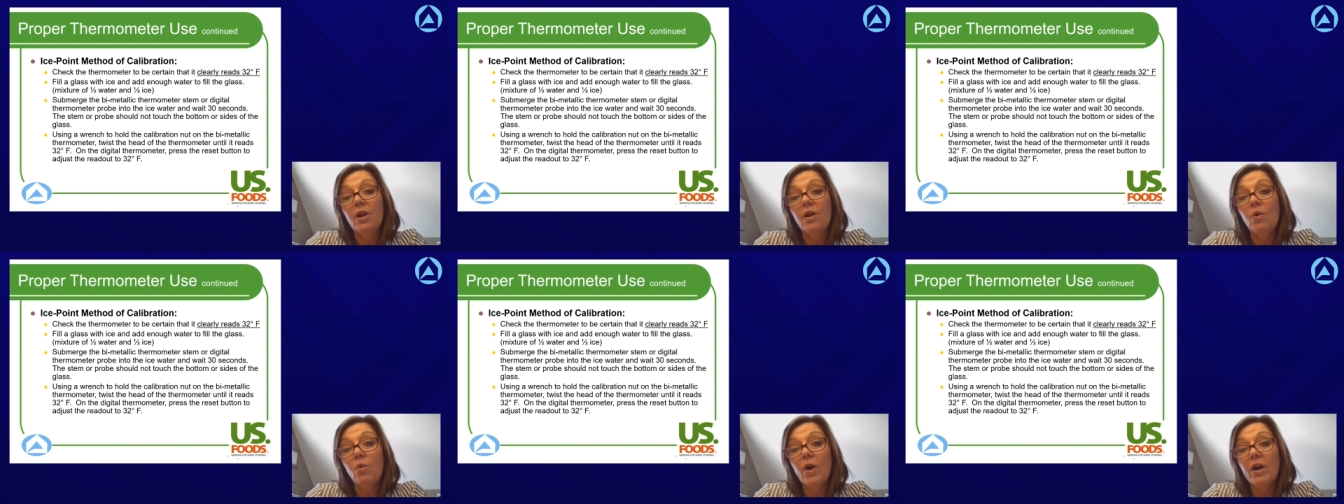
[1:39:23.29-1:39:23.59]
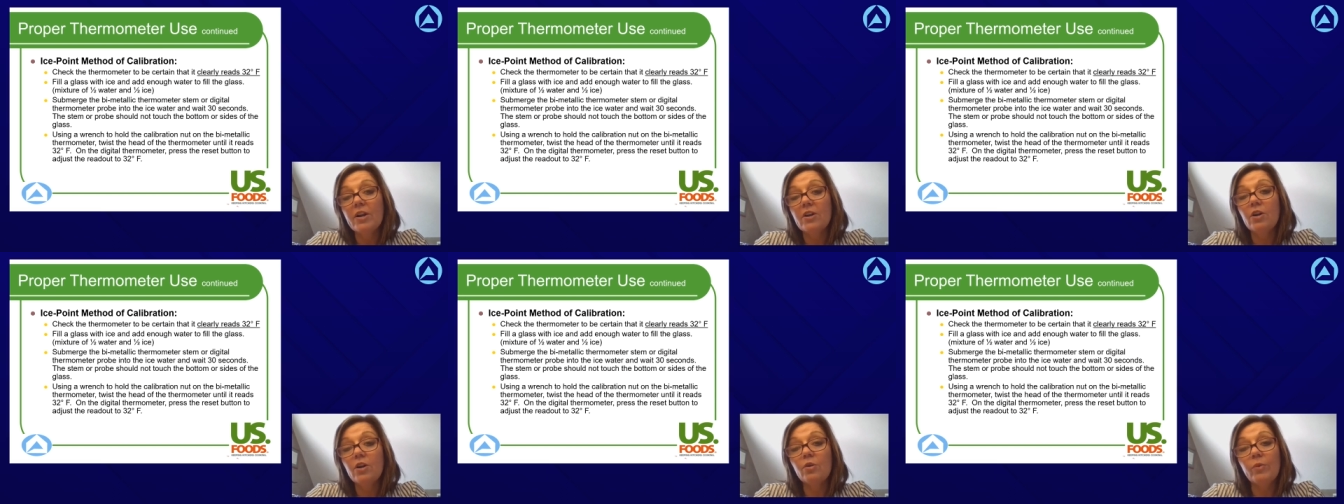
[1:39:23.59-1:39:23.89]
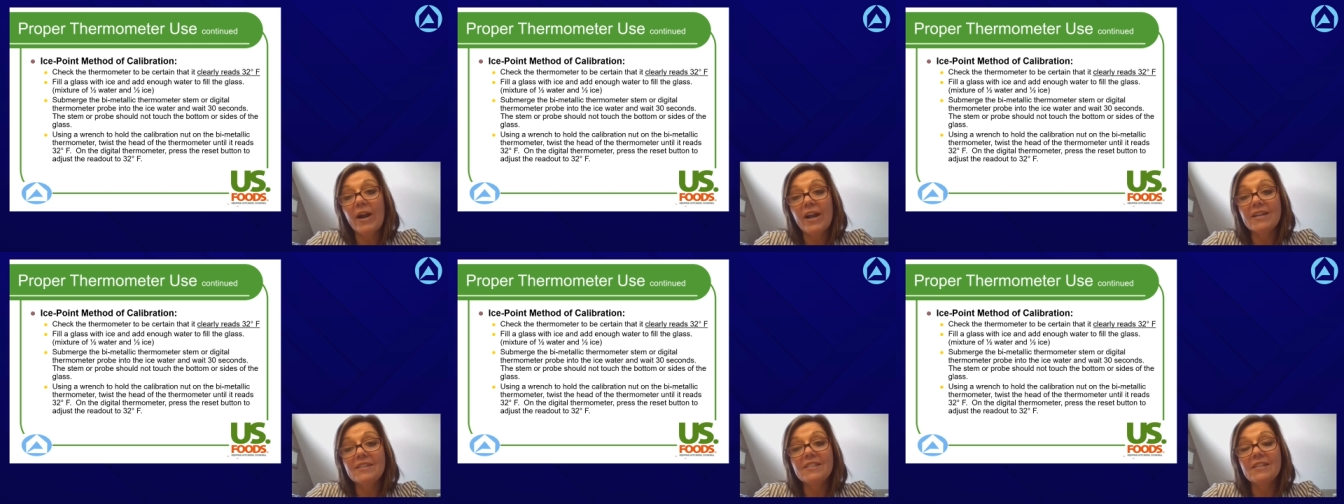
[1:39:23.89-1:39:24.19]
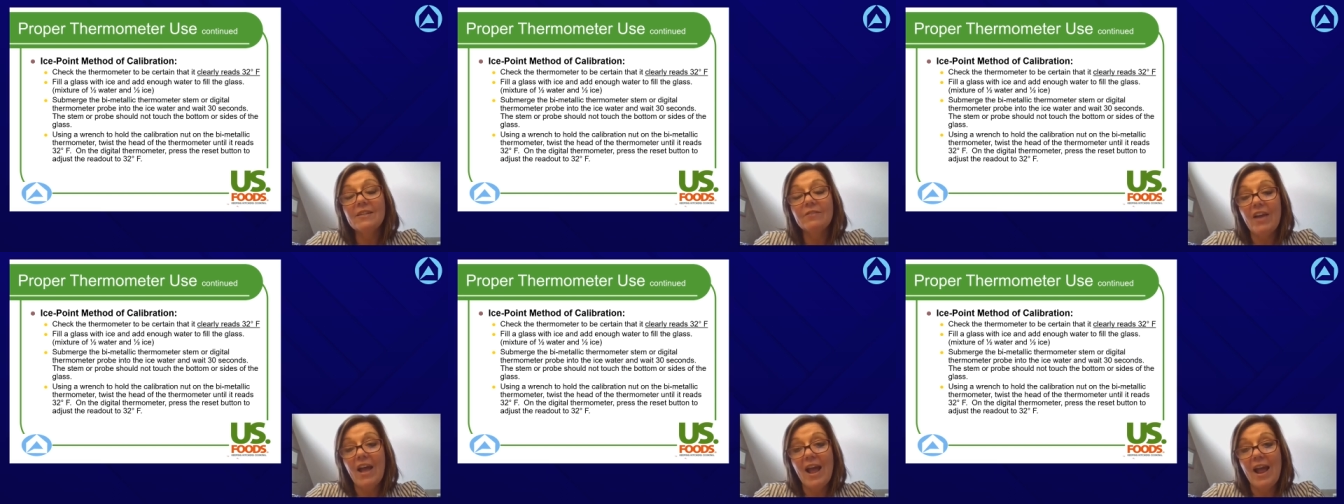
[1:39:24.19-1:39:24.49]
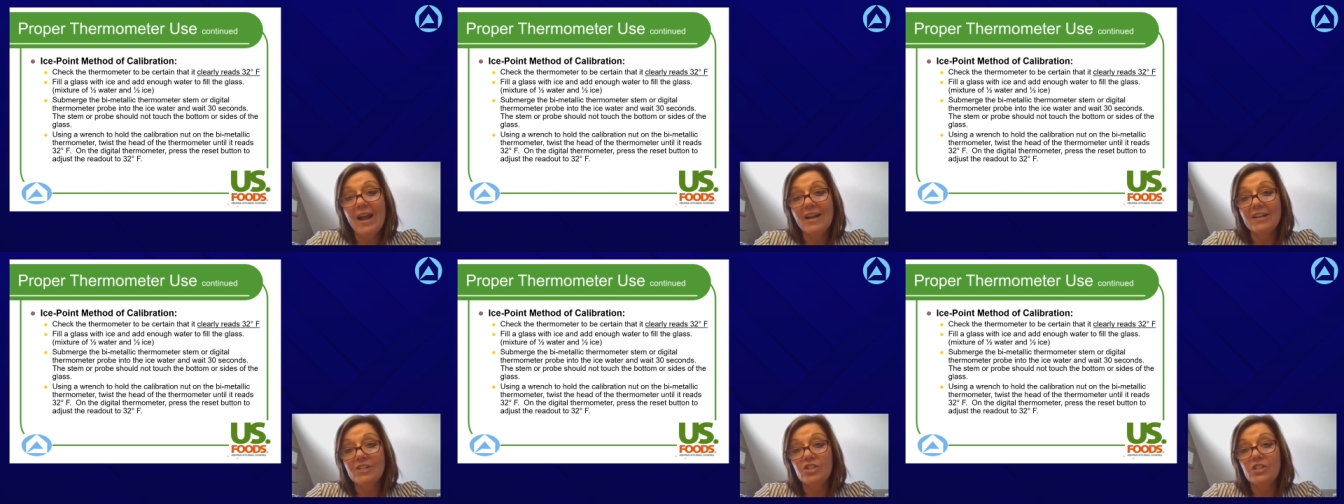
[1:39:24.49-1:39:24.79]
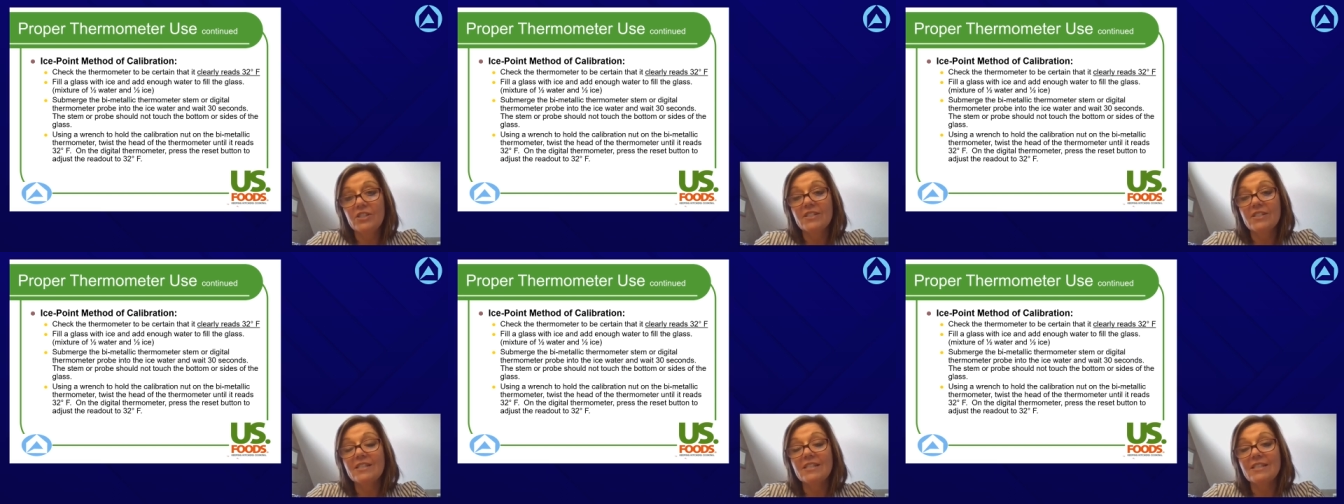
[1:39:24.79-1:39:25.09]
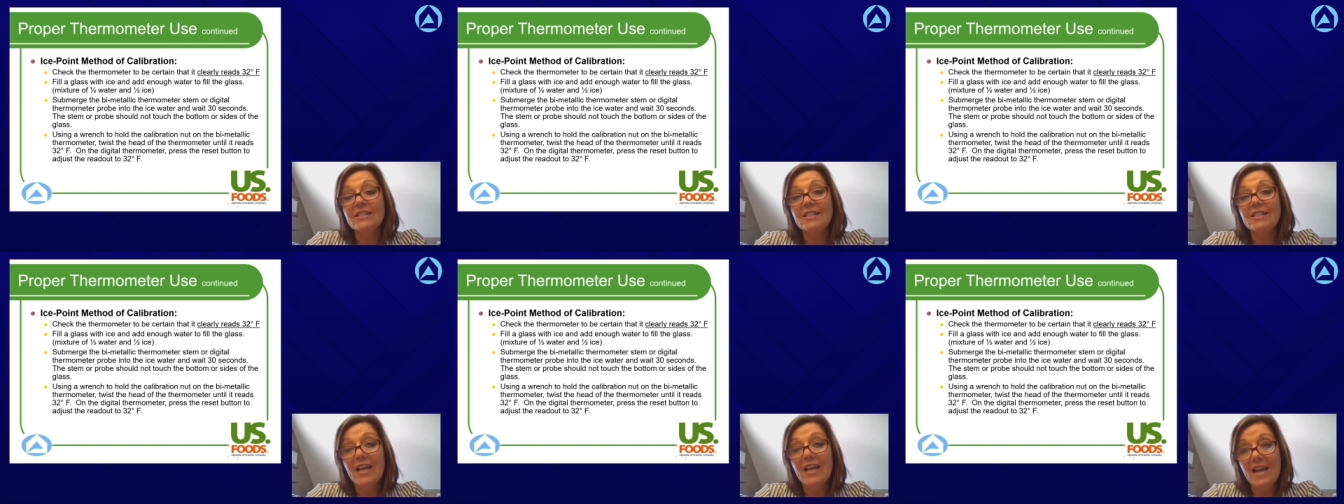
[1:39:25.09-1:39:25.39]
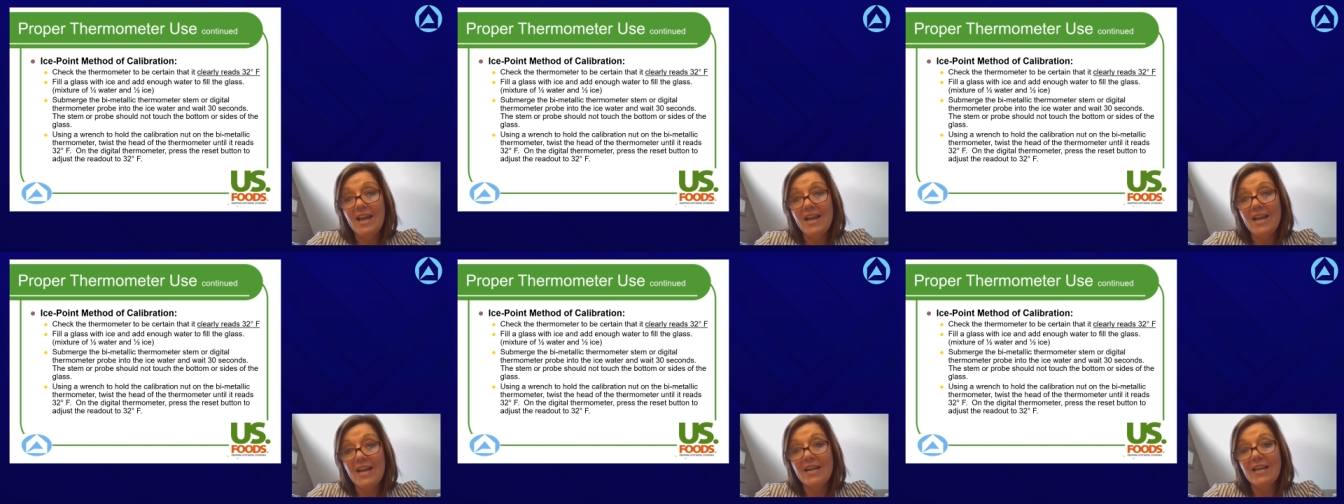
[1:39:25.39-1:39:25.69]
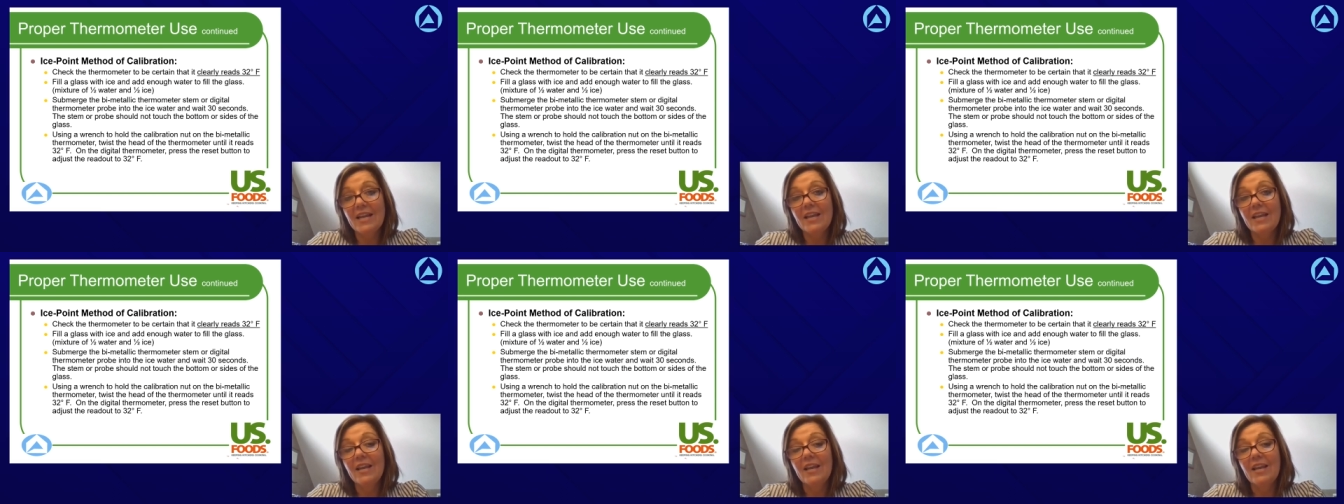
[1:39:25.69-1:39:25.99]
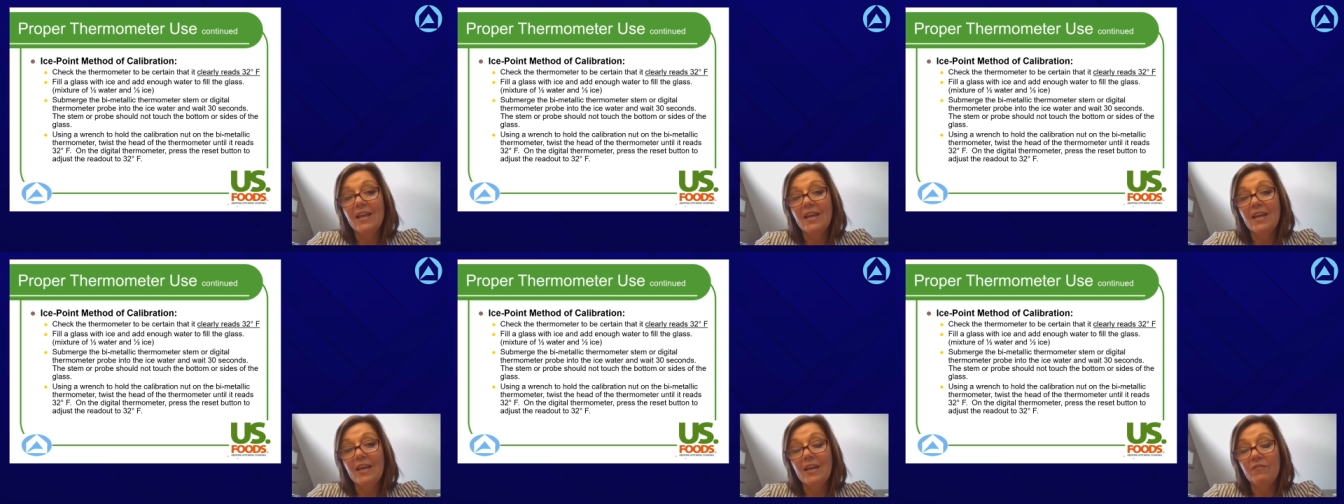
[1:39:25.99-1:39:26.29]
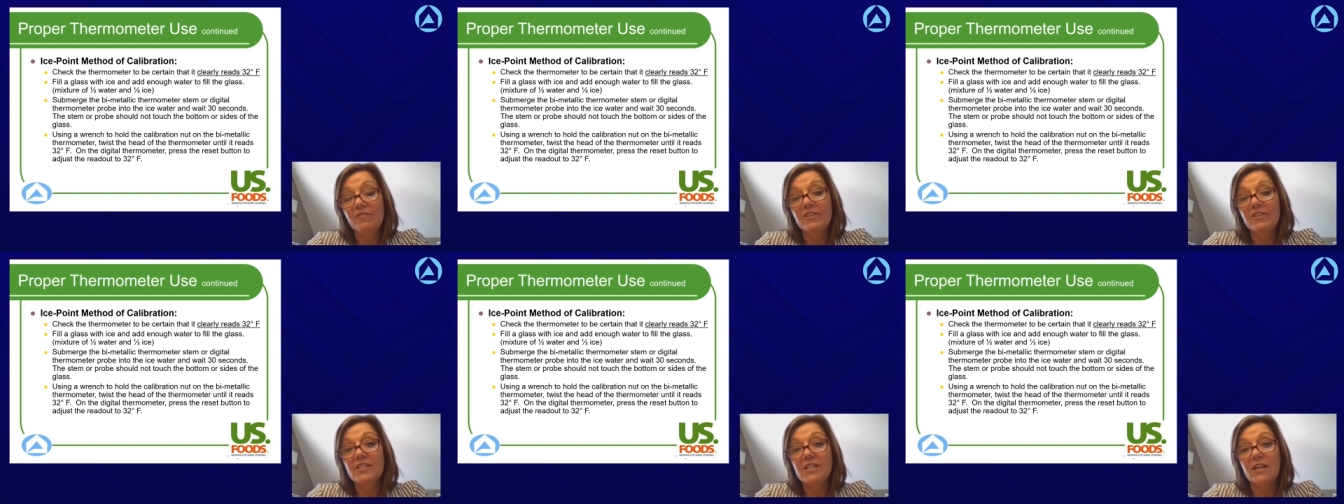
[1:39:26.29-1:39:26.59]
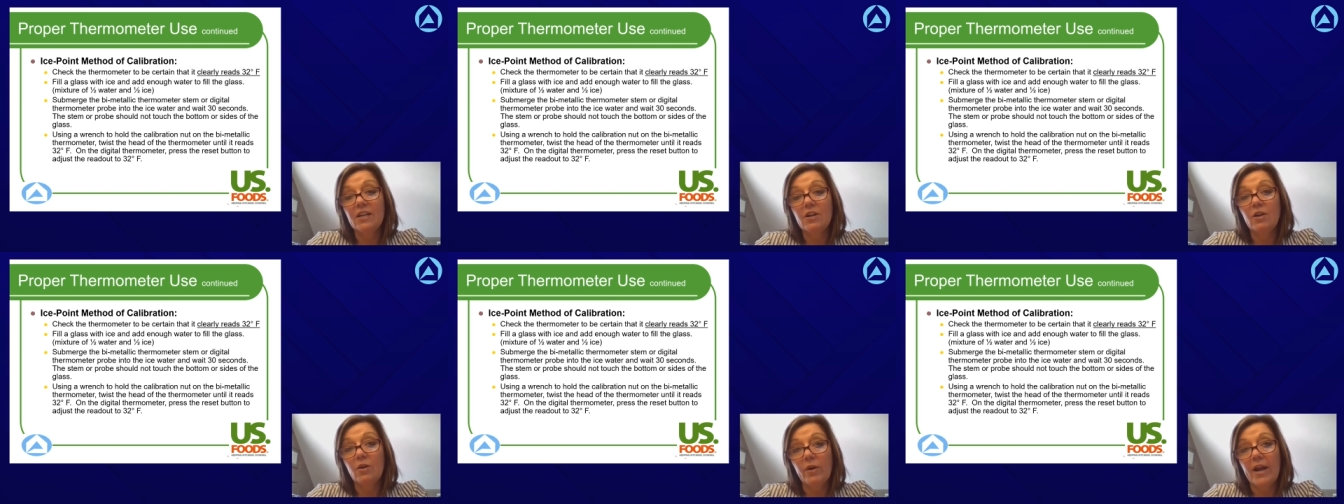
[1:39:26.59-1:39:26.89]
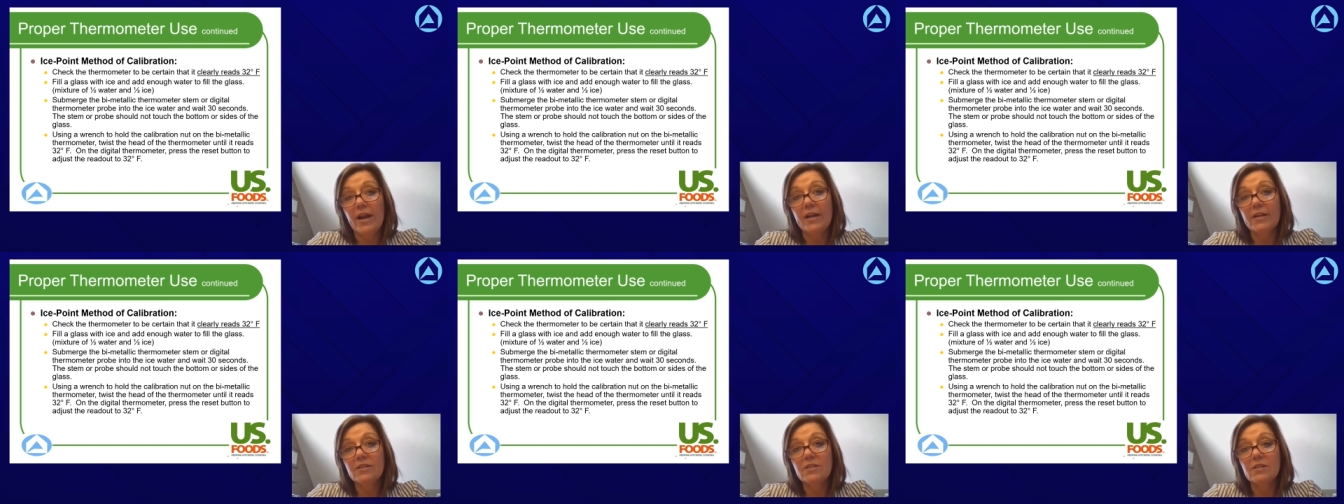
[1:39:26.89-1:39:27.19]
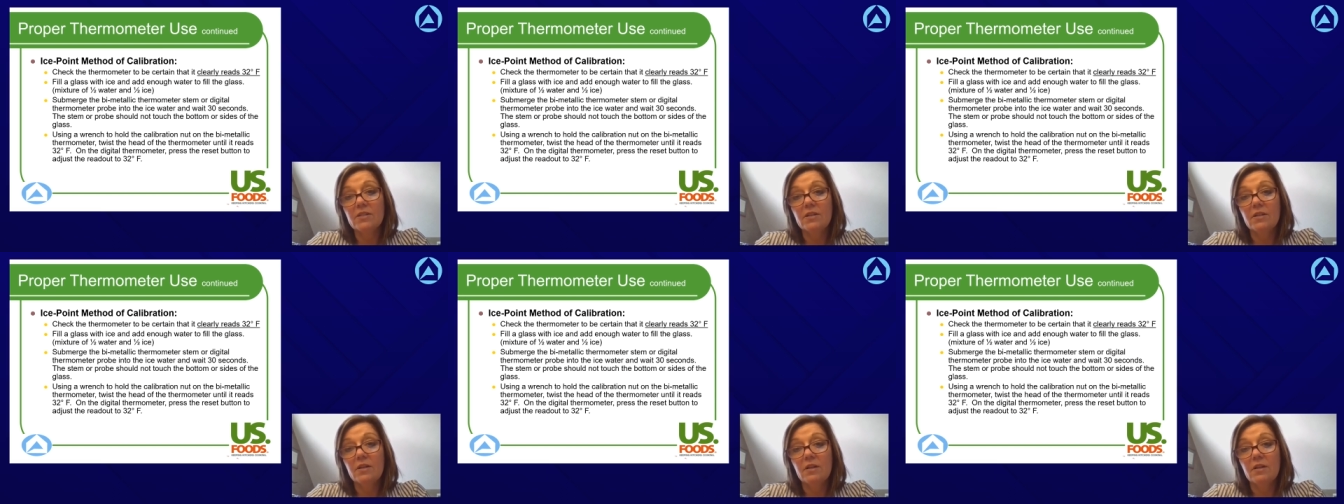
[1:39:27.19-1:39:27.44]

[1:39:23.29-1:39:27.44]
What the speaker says: what corrective action to take if it's incorrect.